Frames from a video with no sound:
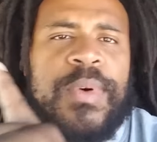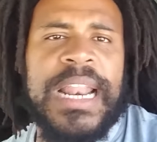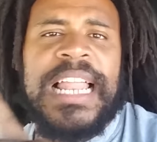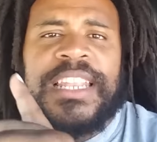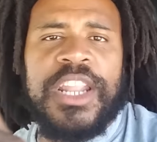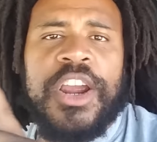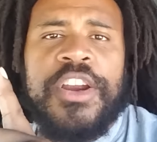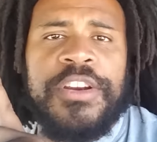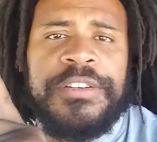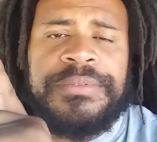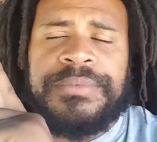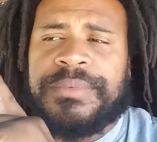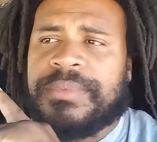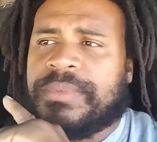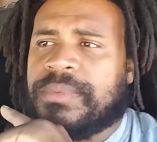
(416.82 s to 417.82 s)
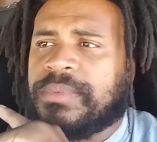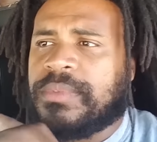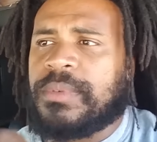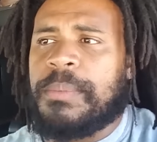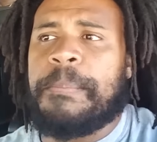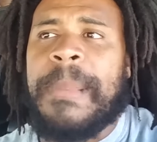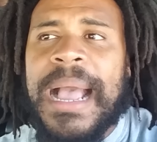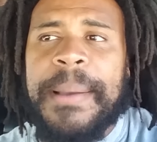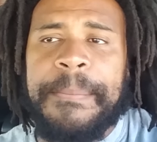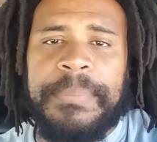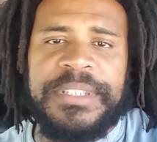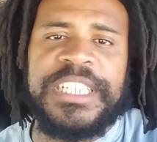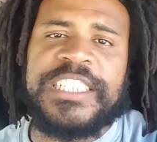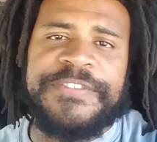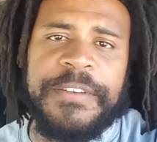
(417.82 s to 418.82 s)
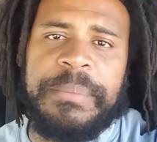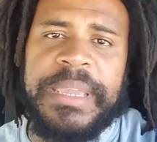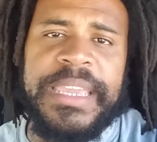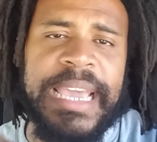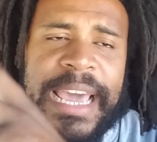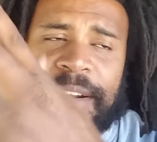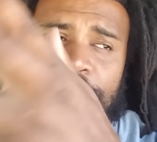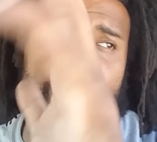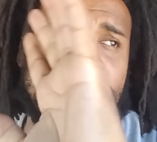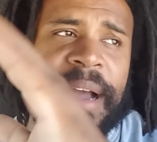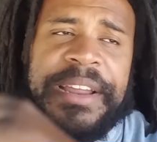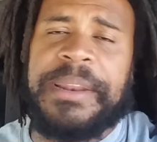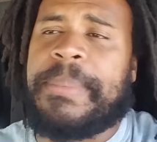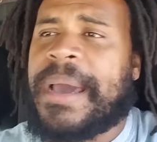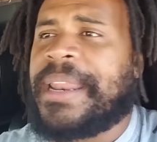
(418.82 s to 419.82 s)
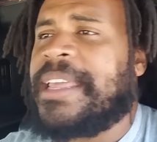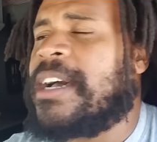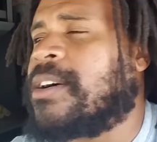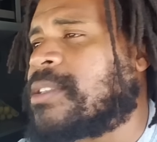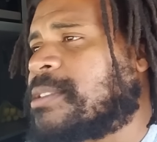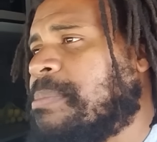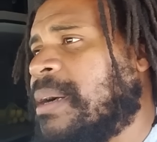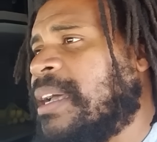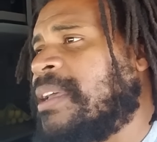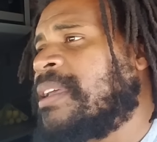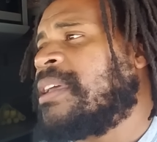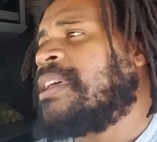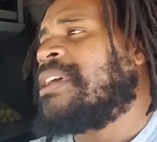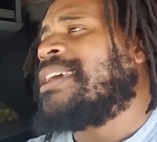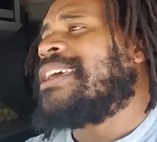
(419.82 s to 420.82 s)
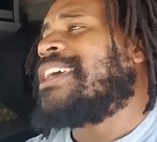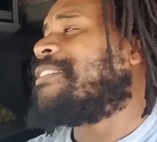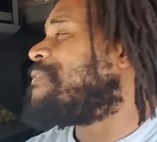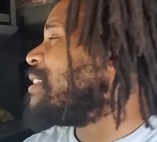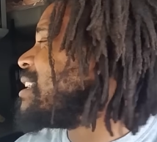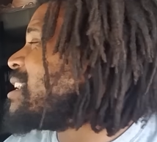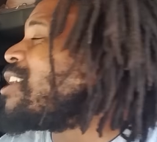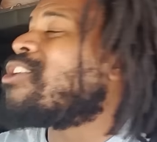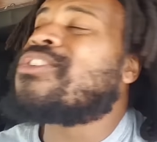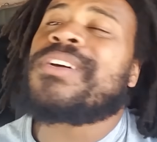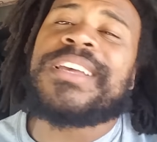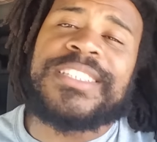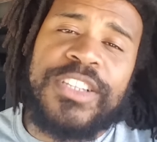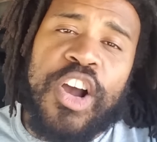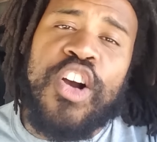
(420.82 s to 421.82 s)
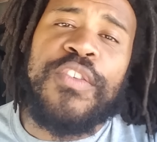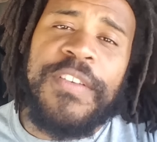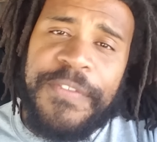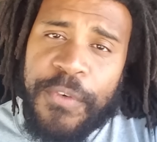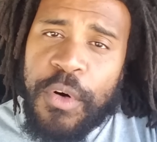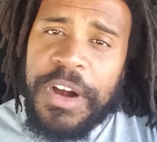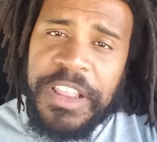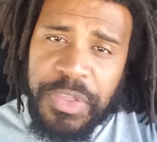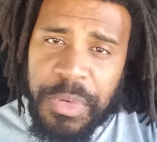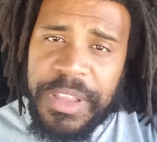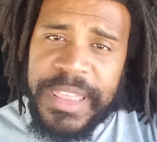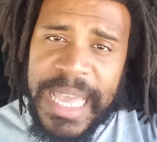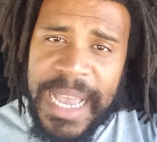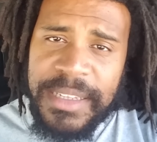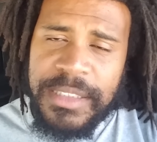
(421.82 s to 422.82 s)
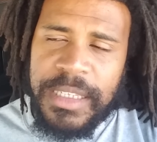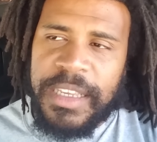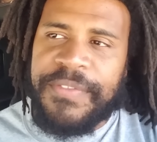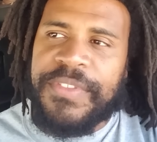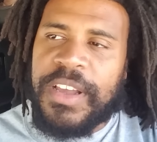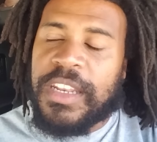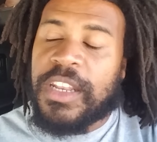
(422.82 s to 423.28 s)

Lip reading: what I learned, my just for me, I don't know about anybody else, but if a load is over 43,000, if